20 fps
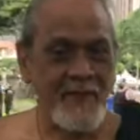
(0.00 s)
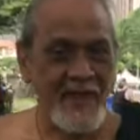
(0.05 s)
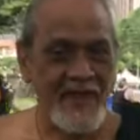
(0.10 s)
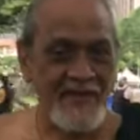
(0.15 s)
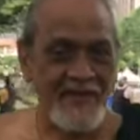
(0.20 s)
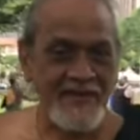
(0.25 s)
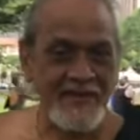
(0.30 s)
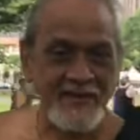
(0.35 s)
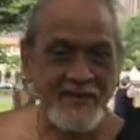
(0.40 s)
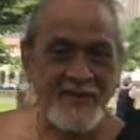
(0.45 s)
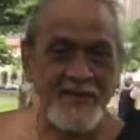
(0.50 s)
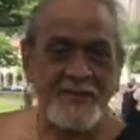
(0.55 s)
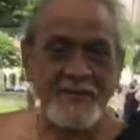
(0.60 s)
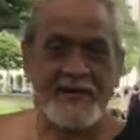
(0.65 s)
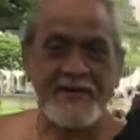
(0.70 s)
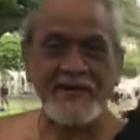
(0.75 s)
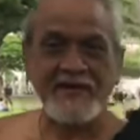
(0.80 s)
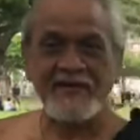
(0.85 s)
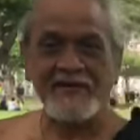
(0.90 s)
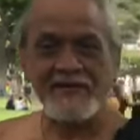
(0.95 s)
Hey, aloha
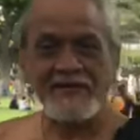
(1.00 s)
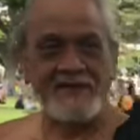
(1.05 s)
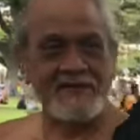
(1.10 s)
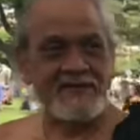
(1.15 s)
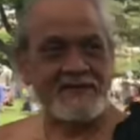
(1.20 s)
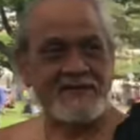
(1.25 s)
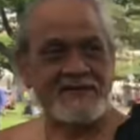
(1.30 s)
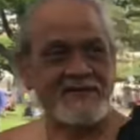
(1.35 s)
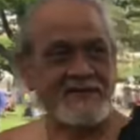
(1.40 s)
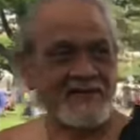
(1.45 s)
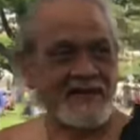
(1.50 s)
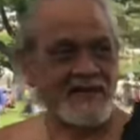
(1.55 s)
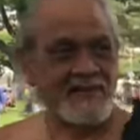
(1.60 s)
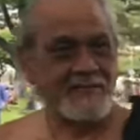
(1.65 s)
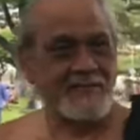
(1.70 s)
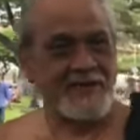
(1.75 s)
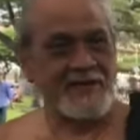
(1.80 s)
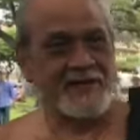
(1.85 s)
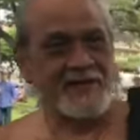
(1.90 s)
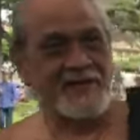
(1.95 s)
mai.
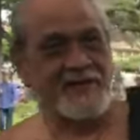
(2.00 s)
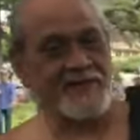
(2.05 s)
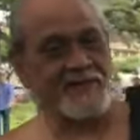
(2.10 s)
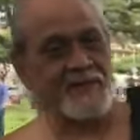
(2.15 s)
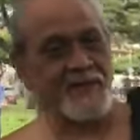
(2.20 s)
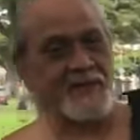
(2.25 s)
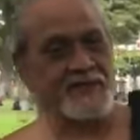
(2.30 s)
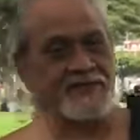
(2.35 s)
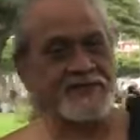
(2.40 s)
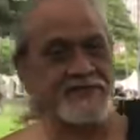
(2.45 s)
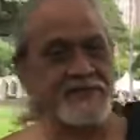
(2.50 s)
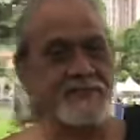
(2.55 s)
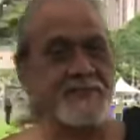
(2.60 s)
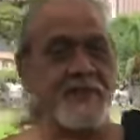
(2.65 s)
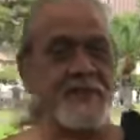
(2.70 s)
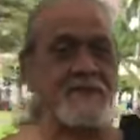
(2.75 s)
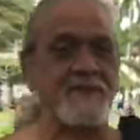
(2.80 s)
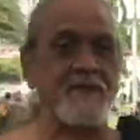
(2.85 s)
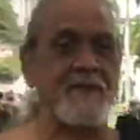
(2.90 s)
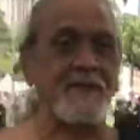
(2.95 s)
I'm Hanalei
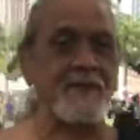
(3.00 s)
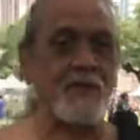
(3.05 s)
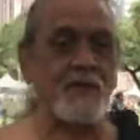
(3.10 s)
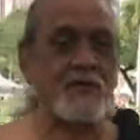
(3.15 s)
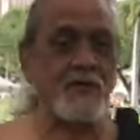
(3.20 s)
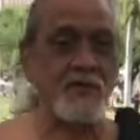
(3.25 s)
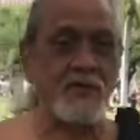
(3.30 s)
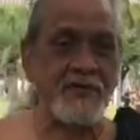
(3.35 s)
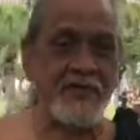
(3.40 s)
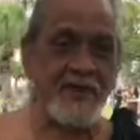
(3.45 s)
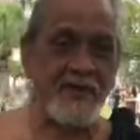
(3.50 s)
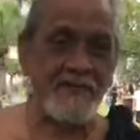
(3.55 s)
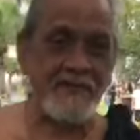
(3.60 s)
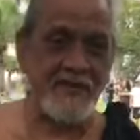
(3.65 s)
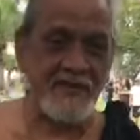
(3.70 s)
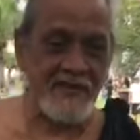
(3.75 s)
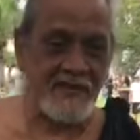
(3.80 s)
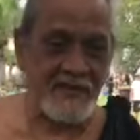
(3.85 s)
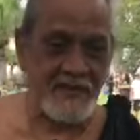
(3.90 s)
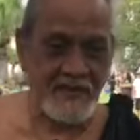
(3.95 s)
Fergerstrom. I'm from
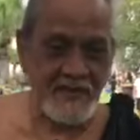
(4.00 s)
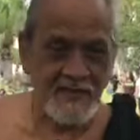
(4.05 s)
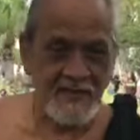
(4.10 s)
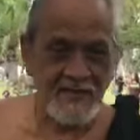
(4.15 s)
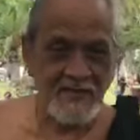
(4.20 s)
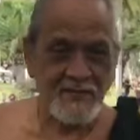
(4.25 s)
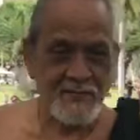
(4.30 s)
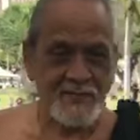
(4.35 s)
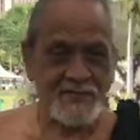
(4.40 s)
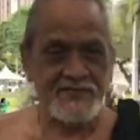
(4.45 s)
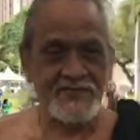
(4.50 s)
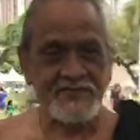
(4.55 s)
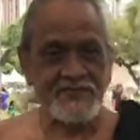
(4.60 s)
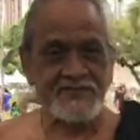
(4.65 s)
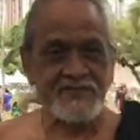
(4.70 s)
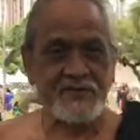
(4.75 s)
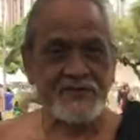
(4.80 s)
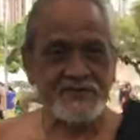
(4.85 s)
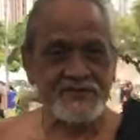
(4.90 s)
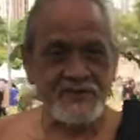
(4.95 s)
Mokuokeawe, which
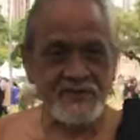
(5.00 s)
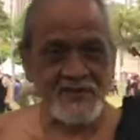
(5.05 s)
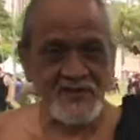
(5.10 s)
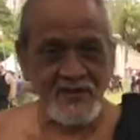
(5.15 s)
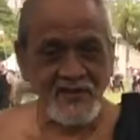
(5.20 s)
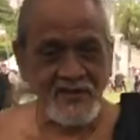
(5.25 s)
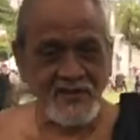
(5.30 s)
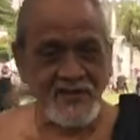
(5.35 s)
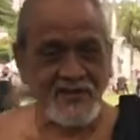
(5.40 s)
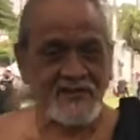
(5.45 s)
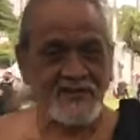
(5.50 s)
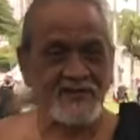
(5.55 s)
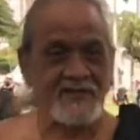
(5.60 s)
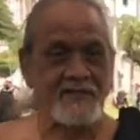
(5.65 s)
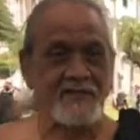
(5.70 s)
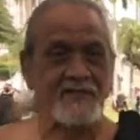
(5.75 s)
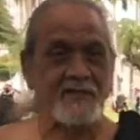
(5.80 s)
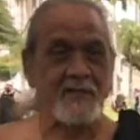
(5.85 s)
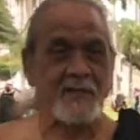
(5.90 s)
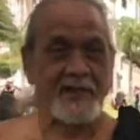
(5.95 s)
is also the island
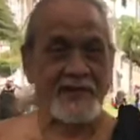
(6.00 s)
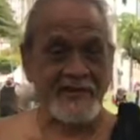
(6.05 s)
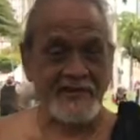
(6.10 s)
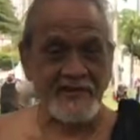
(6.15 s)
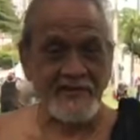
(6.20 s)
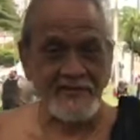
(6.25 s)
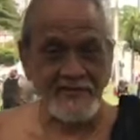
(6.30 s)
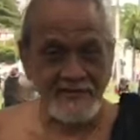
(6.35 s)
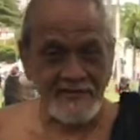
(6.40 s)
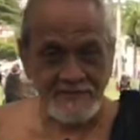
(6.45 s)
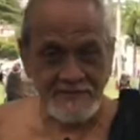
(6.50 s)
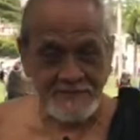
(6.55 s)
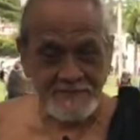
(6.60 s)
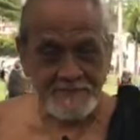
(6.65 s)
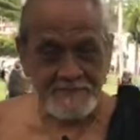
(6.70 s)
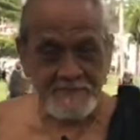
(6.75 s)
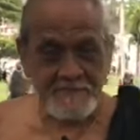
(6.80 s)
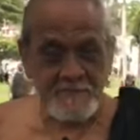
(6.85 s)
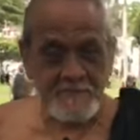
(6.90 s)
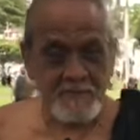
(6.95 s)
of Hawaii. Yeah?
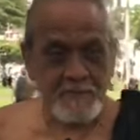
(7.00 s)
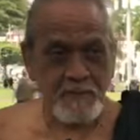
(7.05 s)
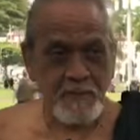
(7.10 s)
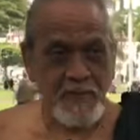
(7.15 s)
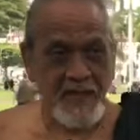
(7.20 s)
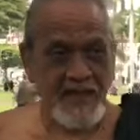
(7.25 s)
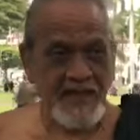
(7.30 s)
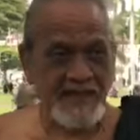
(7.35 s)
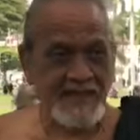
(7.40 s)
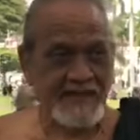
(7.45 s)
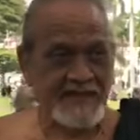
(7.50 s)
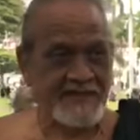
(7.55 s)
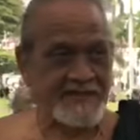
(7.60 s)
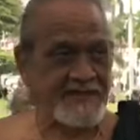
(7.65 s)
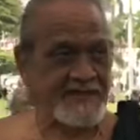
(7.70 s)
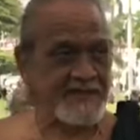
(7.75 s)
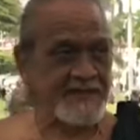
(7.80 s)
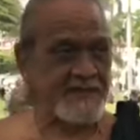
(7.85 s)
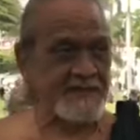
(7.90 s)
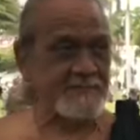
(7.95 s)

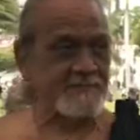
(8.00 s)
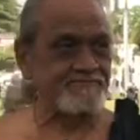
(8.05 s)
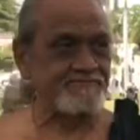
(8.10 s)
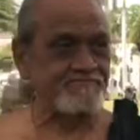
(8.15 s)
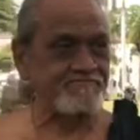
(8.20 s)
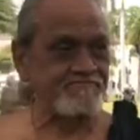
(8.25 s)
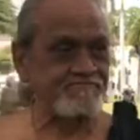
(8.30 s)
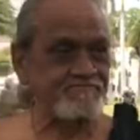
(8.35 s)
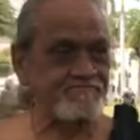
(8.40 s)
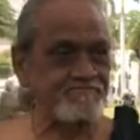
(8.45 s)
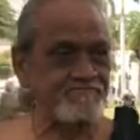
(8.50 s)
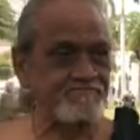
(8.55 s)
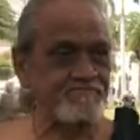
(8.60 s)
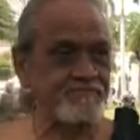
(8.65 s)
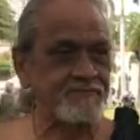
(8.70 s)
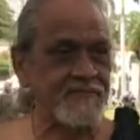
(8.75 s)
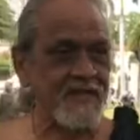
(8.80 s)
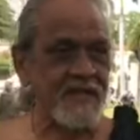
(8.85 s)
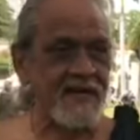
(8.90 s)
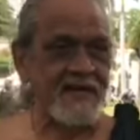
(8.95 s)
And I'm
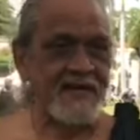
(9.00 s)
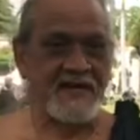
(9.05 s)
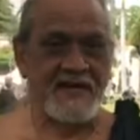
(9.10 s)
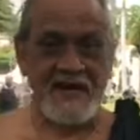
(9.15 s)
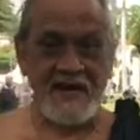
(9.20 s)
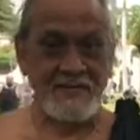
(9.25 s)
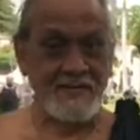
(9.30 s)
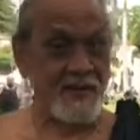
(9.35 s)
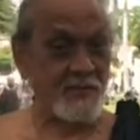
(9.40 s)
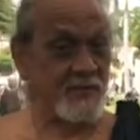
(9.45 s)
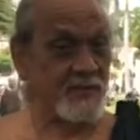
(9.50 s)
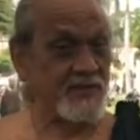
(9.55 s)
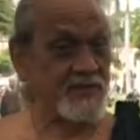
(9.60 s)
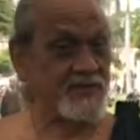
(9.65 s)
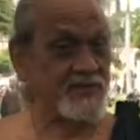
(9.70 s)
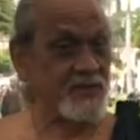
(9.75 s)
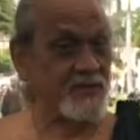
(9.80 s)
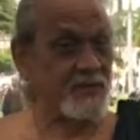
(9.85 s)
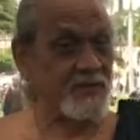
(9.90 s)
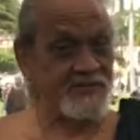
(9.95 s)
not really
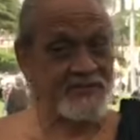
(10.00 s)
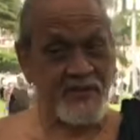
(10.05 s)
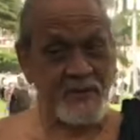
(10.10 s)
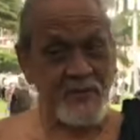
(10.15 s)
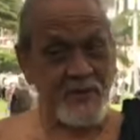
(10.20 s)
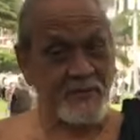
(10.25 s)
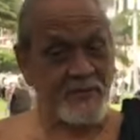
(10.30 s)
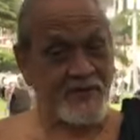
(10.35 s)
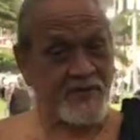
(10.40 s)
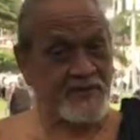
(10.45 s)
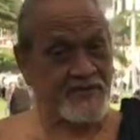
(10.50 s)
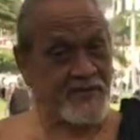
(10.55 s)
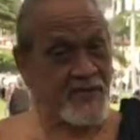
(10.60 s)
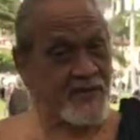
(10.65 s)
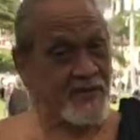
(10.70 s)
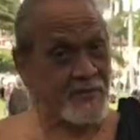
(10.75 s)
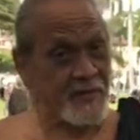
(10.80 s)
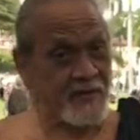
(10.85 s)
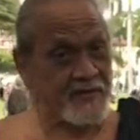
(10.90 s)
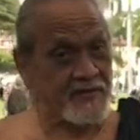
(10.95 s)
sure what they want me to
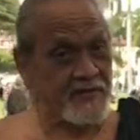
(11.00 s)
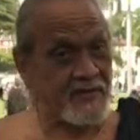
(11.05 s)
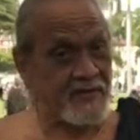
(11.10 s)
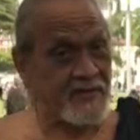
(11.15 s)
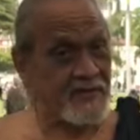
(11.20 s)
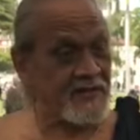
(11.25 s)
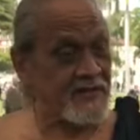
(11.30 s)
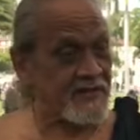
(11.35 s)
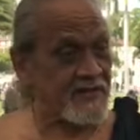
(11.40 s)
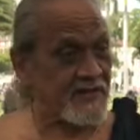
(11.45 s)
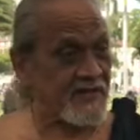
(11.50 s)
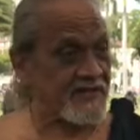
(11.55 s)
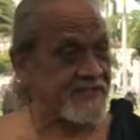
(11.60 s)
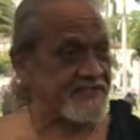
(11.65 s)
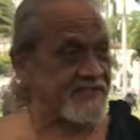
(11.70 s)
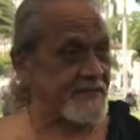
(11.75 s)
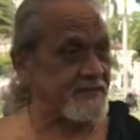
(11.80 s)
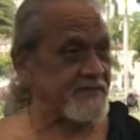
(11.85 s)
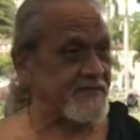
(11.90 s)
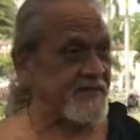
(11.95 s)
talk about,
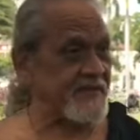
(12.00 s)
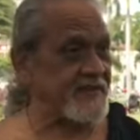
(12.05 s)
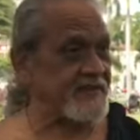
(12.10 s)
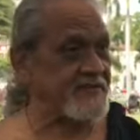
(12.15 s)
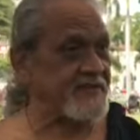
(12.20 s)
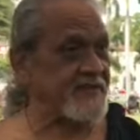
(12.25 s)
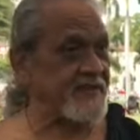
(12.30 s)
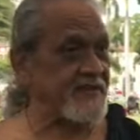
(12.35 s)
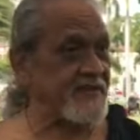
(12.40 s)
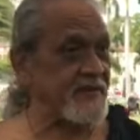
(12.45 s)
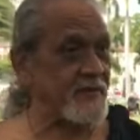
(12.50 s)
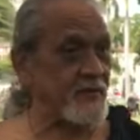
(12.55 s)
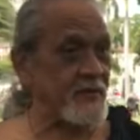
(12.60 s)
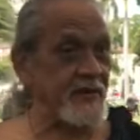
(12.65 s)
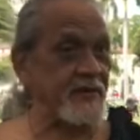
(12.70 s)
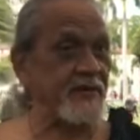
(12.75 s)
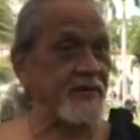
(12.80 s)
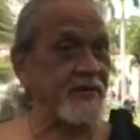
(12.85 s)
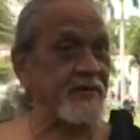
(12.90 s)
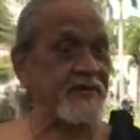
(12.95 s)
except that
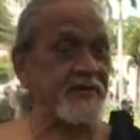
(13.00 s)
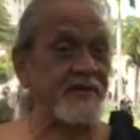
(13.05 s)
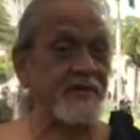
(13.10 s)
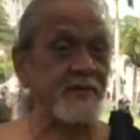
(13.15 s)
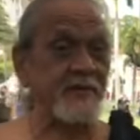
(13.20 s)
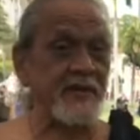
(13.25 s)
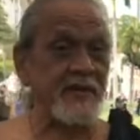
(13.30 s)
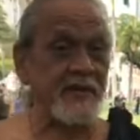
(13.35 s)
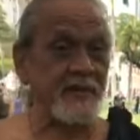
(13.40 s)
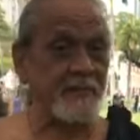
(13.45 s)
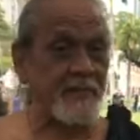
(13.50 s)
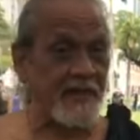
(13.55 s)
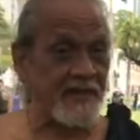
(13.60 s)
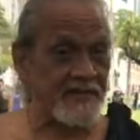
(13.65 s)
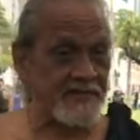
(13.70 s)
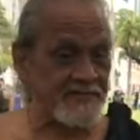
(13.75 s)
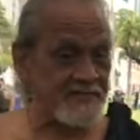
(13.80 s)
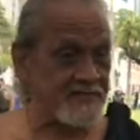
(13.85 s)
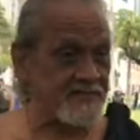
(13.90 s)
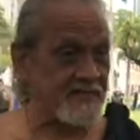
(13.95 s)
we're here at Iolani
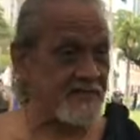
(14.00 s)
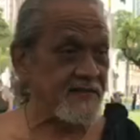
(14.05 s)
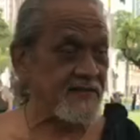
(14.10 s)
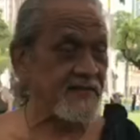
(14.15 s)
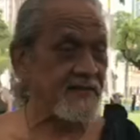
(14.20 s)
Palace.